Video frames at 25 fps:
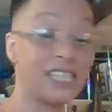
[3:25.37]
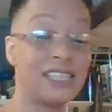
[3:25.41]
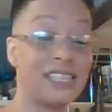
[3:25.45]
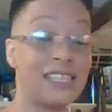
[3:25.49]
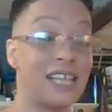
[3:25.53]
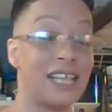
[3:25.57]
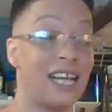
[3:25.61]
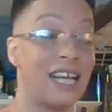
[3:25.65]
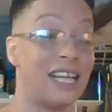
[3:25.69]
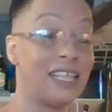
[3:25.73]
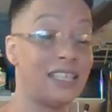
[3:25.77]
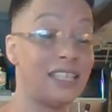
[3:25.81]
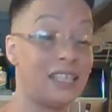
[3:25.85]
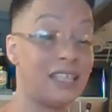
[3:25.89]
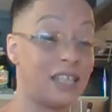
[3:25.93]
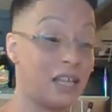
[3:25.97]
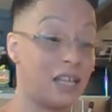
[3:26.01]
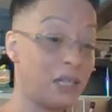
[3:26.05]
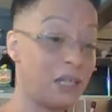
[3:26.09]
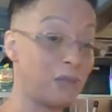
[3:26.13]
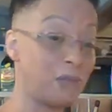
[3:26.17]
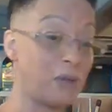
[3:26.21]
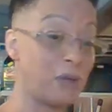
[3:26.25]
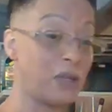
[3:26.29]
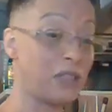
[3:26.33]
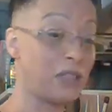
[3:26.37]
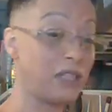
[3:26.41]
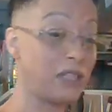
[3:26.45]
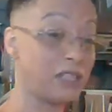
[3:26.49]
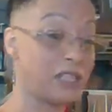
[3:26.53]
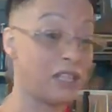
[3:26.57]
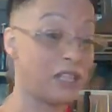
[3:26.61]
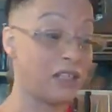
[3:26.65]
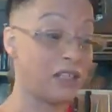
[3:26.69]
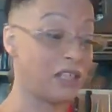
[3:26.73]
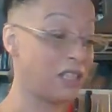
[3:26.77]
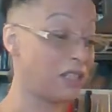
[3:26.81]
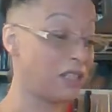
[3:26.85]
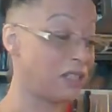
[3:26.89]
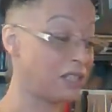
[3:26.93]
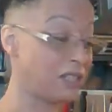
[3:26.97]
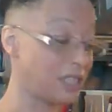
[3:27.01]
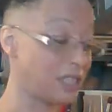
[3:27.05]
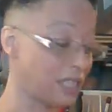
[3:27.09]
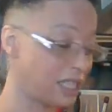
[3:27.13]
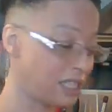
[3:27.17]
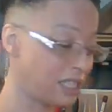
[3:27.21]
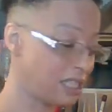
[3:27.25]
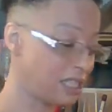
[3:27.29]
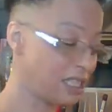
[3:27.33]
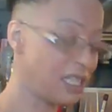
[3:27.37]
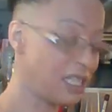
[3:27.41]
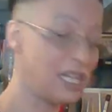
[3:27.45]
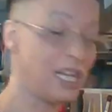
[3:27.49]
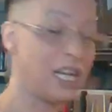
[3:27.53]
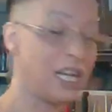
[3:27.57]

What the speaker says: day that goes by that I don't use this.